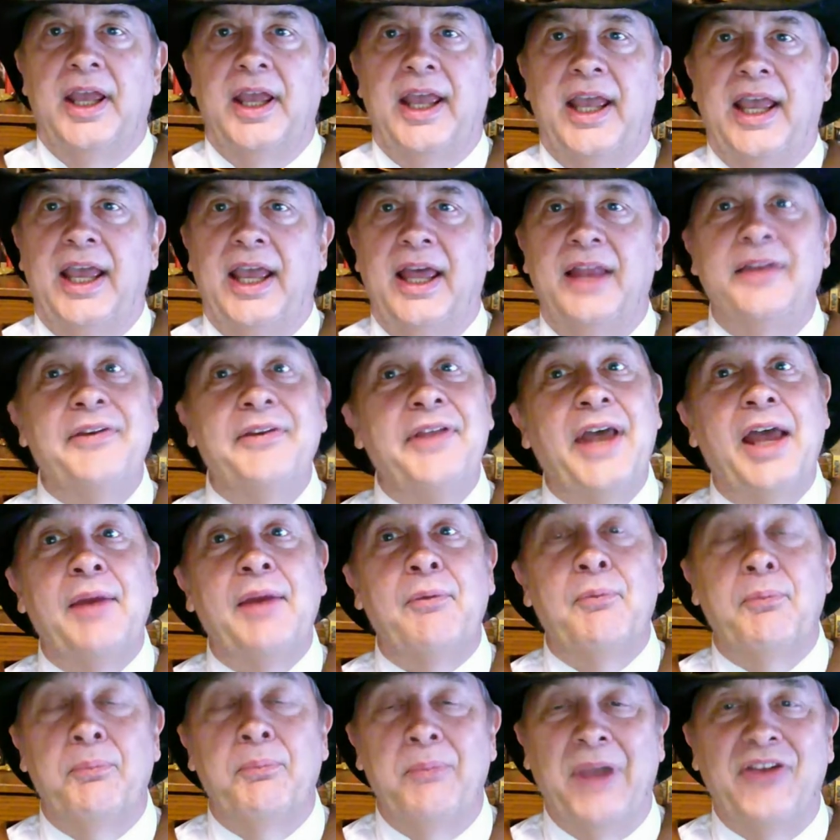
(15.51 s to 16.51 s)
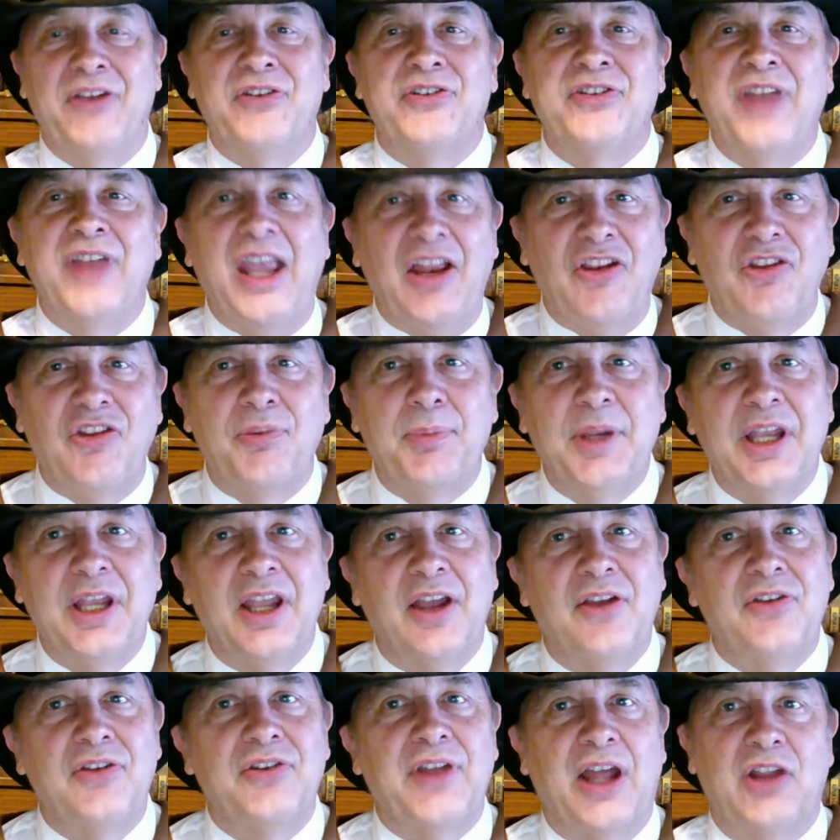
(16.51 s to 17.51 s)
And that makes sense
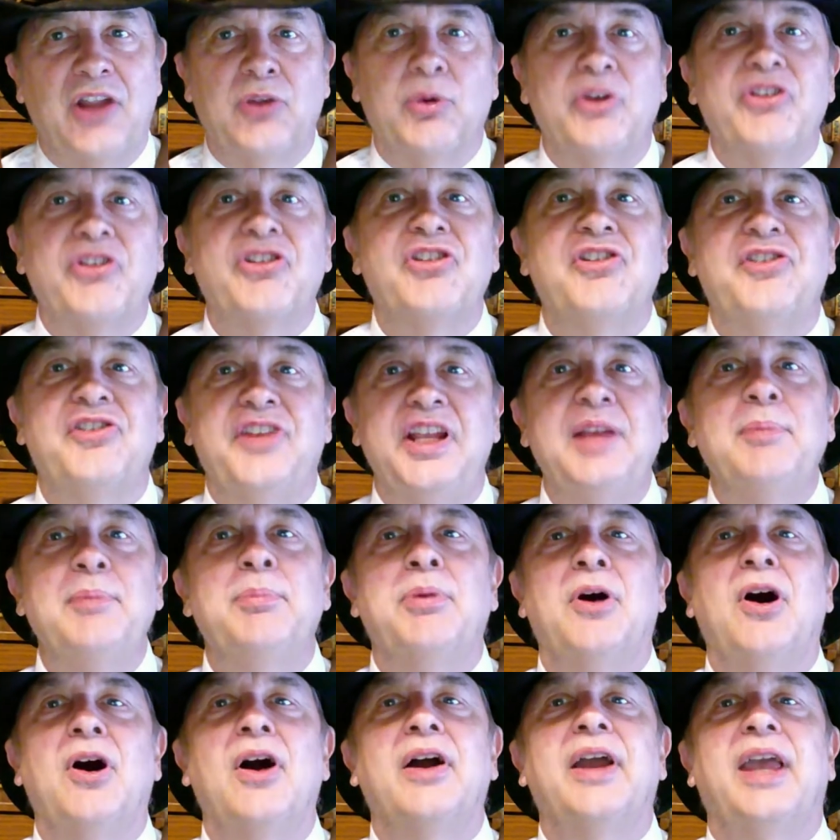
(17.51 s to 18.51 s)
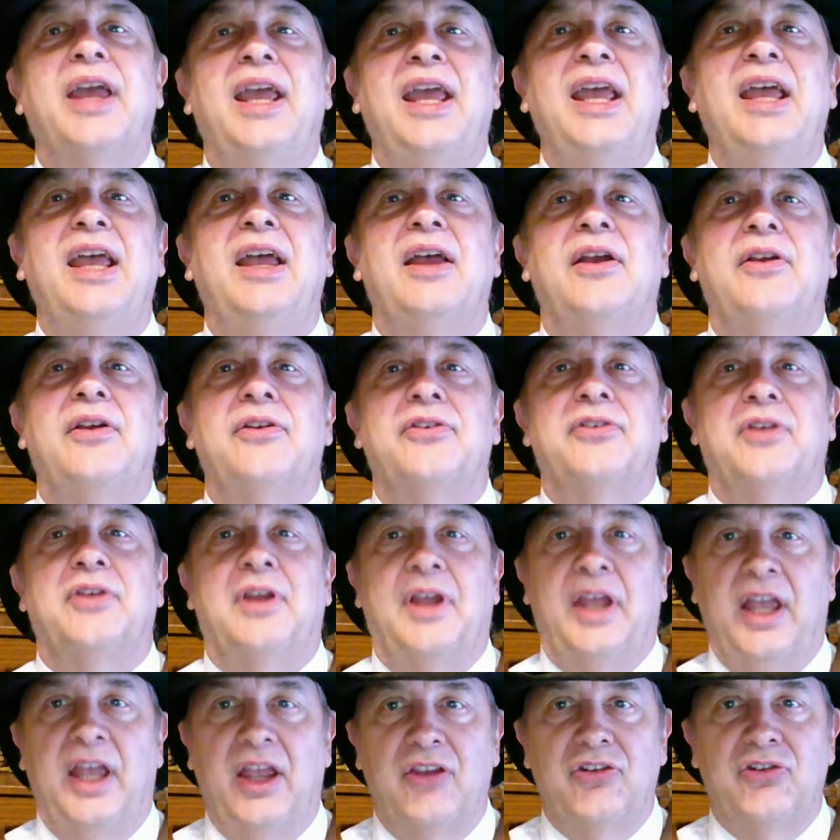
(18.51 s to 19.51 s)
because that's what steampunk is,
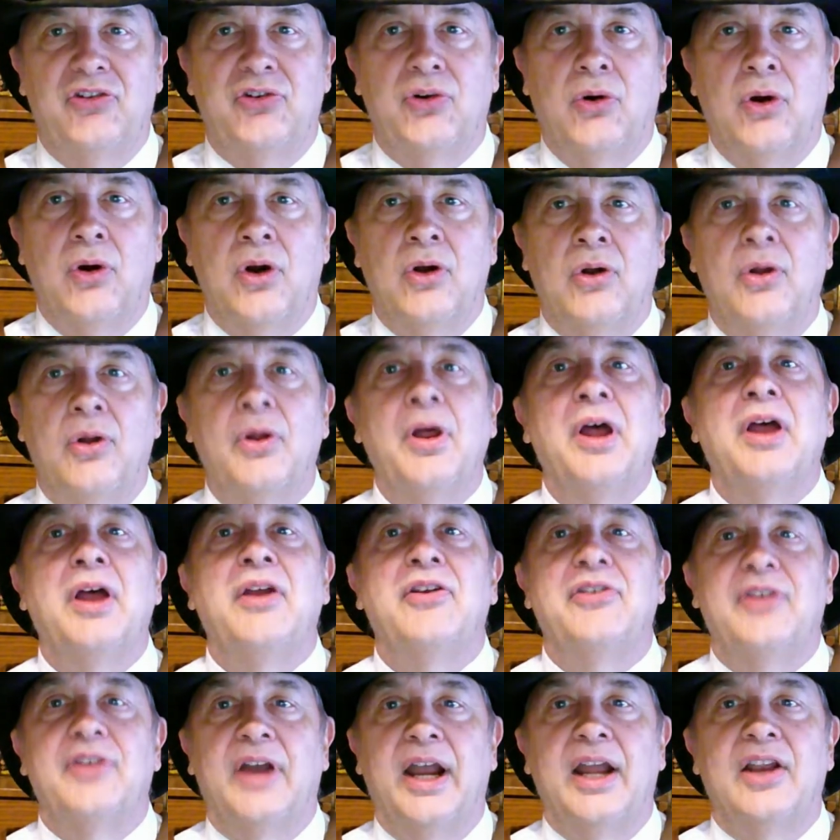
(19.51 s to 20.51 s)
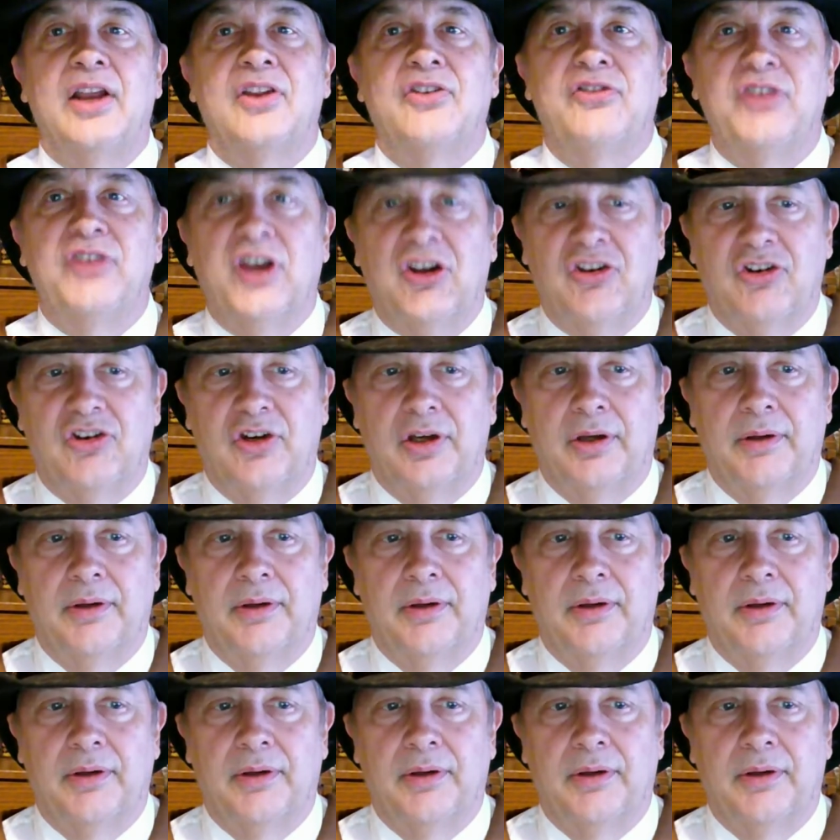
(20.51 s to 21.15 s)
historical science fiction.